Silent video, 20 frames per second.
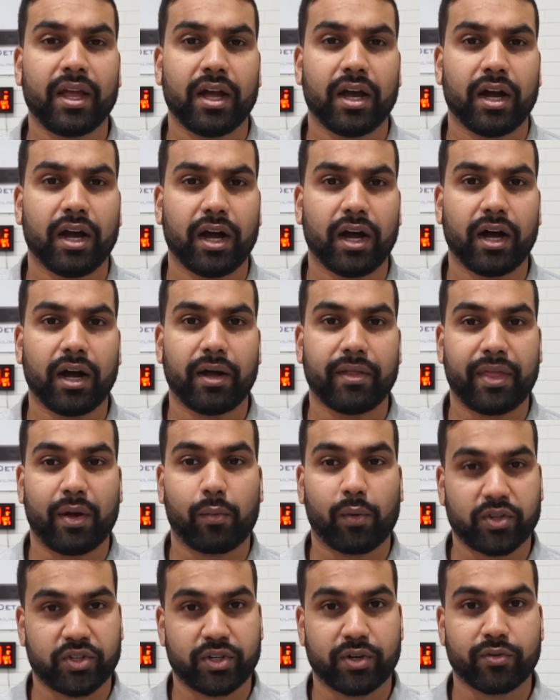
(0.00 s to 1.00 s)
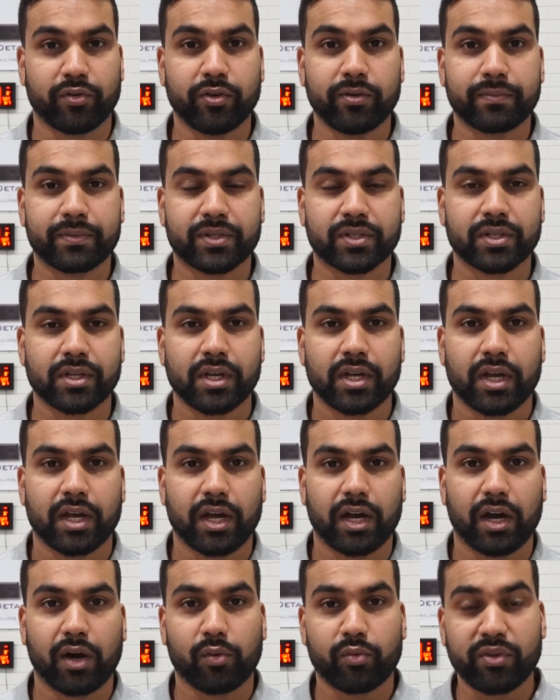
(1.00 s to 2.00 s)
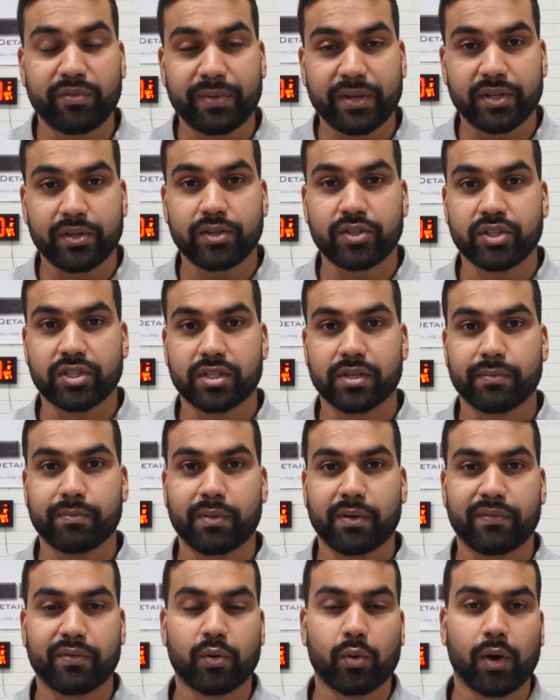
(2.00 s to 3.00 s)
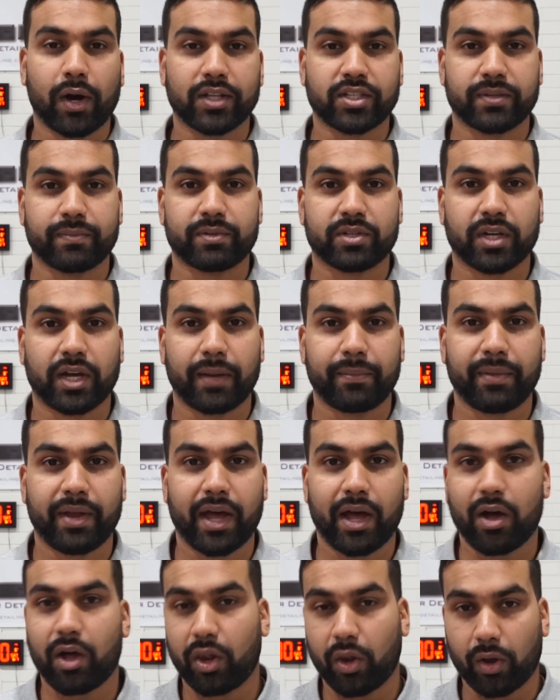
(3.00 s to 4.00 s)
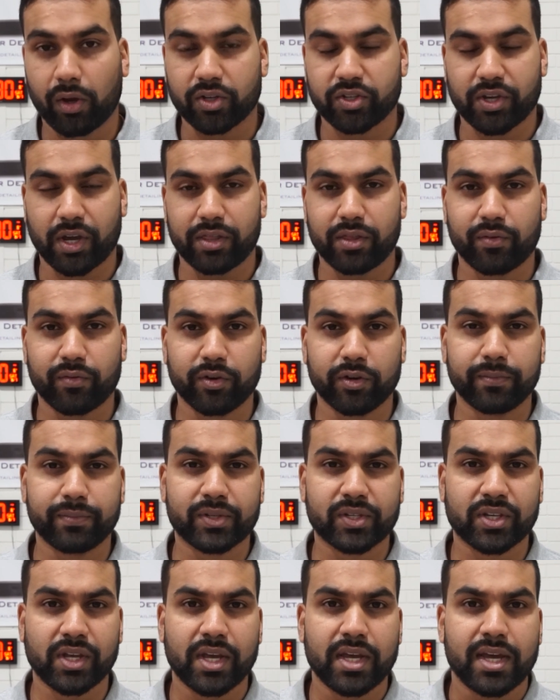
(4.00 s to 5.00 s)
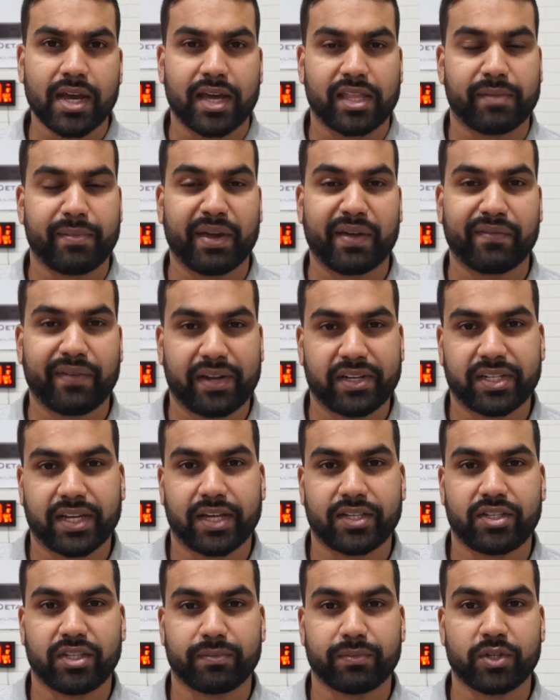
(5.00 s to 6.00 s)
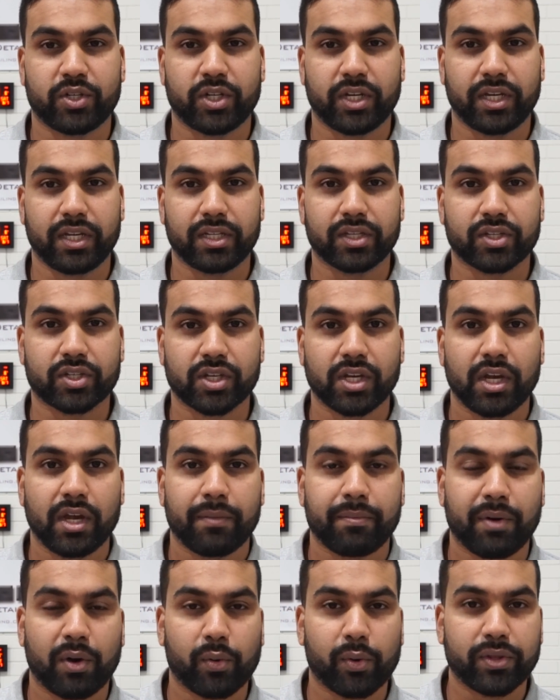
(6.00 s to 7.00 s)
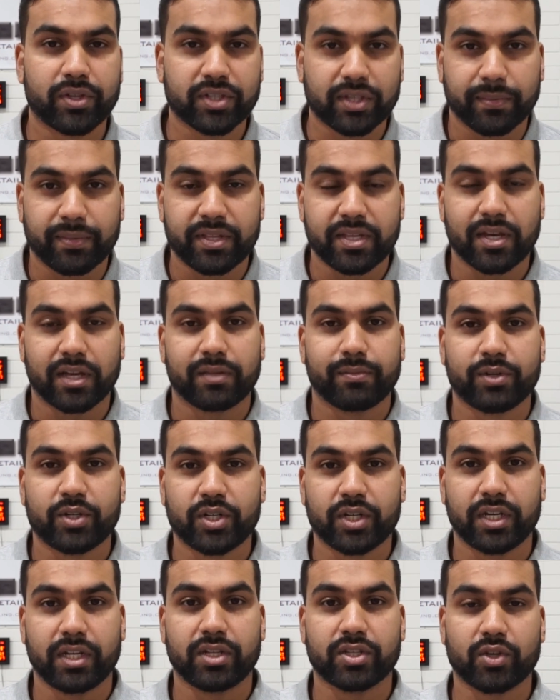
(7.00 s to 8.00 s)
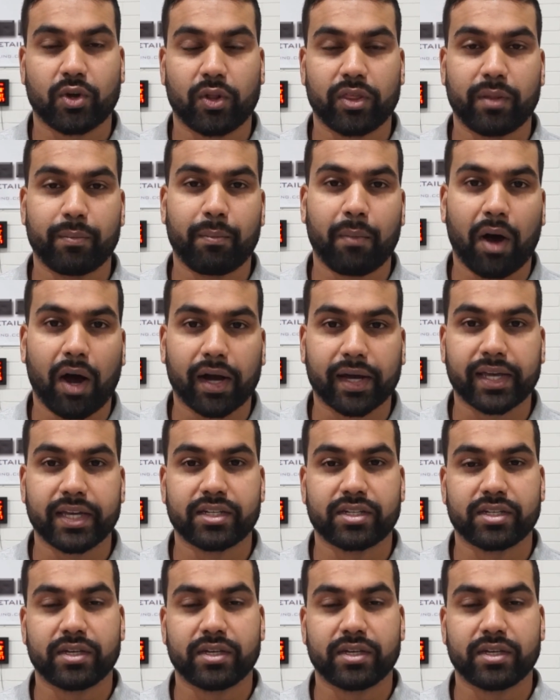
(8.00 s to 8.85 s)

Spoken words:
that wasn't a Rupes. We've been using them for quite some time now alongside the Rupes, and they make fantastic machines, but with some of the other machines on the market,